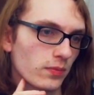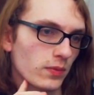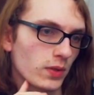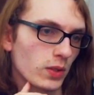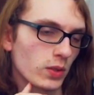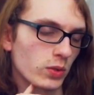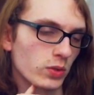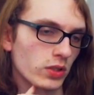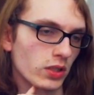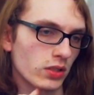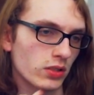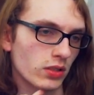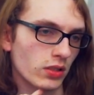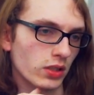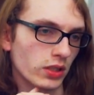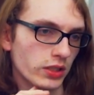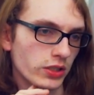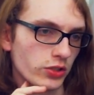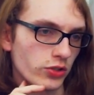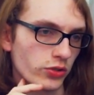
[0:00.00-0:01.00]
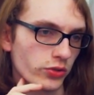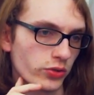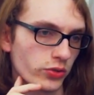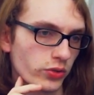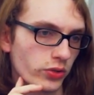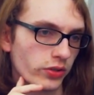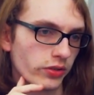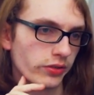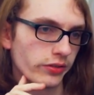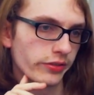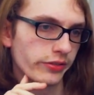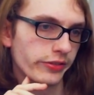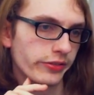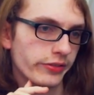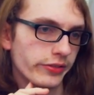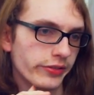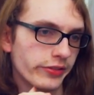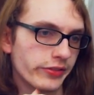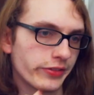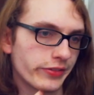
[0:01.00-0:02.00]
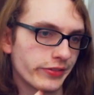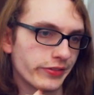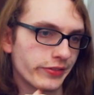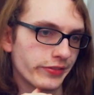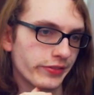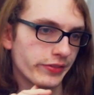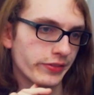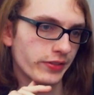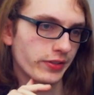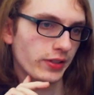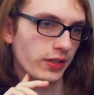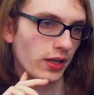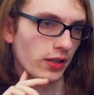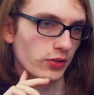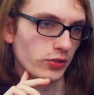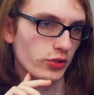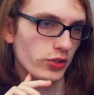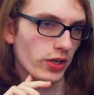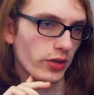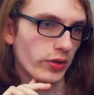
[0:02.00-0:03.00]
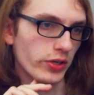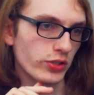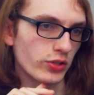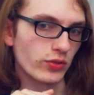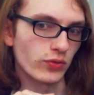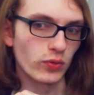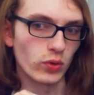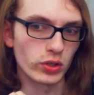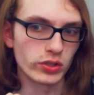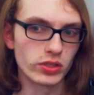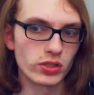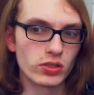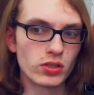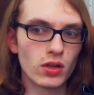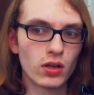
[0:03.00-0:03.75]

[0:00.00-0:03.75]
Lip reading: 06 Unleashed, Colors, Generations, Forces,